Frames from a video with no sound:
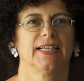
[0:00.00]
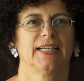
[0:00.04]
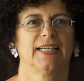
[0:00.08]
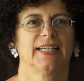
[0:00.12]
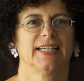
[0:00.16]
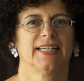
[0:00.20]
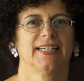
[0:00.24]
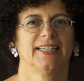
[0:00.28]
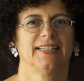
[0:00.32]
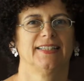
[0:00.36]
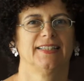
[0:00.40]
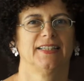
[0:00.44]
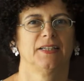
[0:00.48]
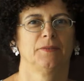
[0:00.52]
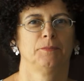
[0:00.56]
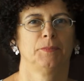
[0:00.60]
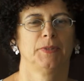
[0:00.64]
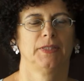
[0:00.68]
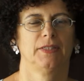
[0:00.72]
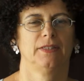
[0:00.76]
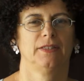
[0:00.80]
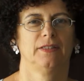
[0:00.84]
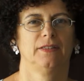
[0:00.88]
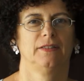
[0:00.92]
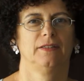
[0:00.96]
and I've
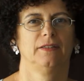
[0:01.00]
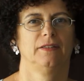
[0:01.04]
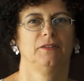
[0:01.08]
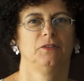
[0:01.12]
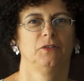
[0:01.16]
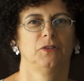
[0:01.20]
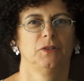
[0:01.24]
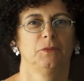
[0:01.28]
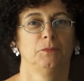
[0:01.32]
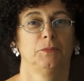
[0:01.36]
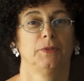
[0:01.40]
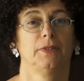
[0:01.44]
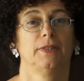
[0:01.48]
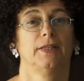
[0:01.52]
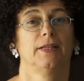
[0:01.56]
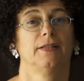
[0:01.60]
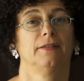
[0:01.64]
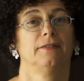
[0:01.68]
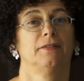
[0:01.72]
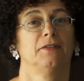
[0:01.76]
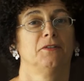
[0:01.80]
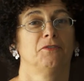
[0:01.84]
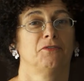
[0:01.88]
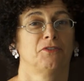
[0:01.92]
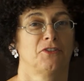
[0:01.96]
been doing
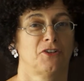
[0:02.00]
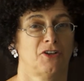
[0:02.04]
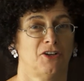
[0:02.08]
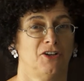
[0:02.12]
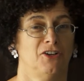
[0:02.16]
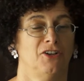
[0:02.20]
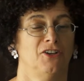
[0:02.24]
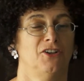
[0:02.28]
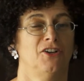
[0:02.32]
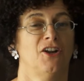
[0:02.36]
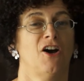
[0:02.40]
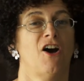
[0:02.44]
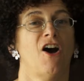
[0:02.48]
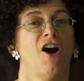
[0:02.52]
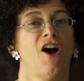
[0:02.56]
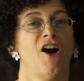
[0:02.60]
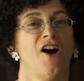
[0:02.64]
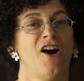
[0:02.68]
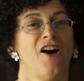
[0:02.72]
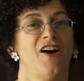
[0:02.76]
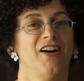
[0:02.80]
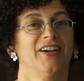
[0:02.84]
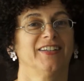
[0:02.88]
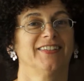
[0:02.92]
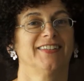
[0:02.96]
Bidanza for a
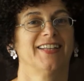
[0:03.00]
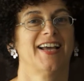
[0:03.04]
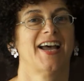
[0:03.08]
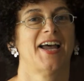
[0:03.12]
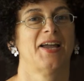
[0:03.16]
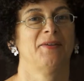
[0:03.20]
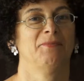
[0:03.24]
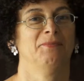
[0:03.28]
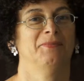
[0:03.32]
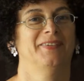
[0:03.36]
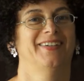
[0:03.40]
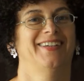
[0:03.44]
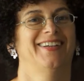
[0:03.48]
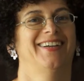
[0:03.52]
long time.